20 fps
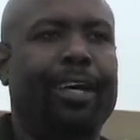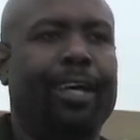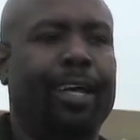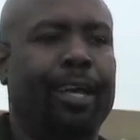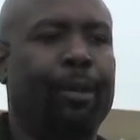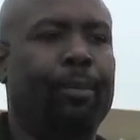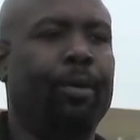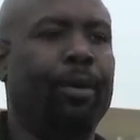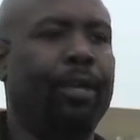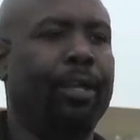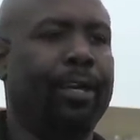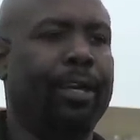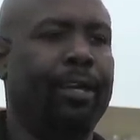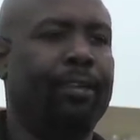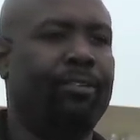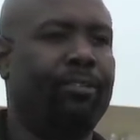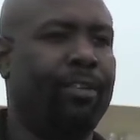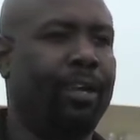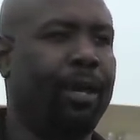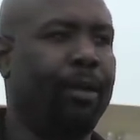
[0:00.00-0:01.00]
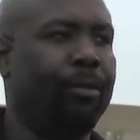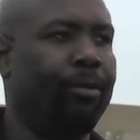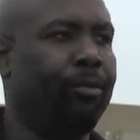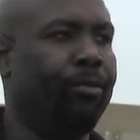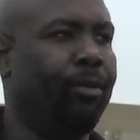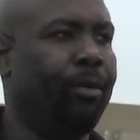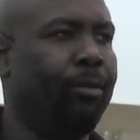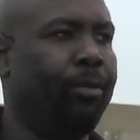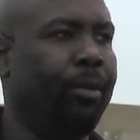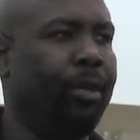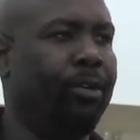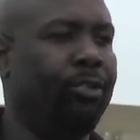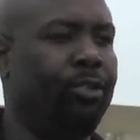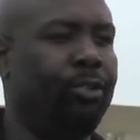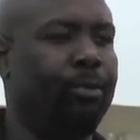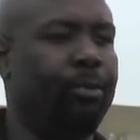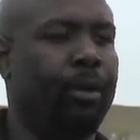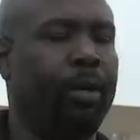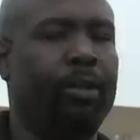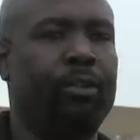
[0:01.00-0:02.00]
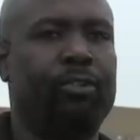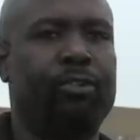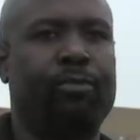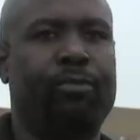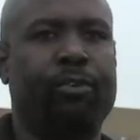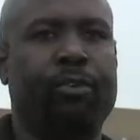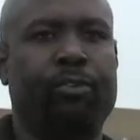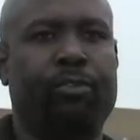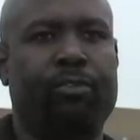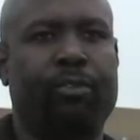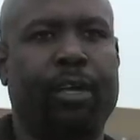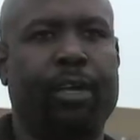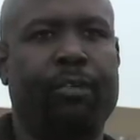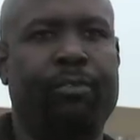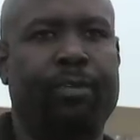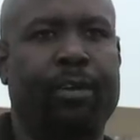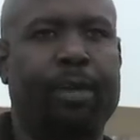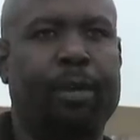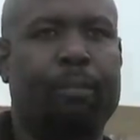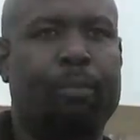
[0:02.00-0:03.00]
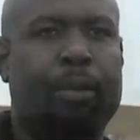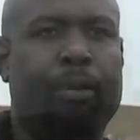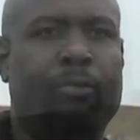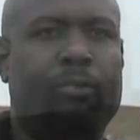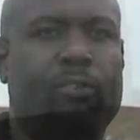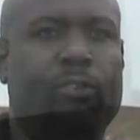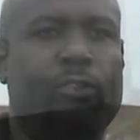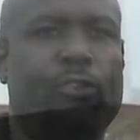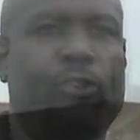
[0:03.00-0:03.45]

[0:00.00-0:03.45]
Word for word: and I probably got stabbed in one place you probably should feel safe at, but it was in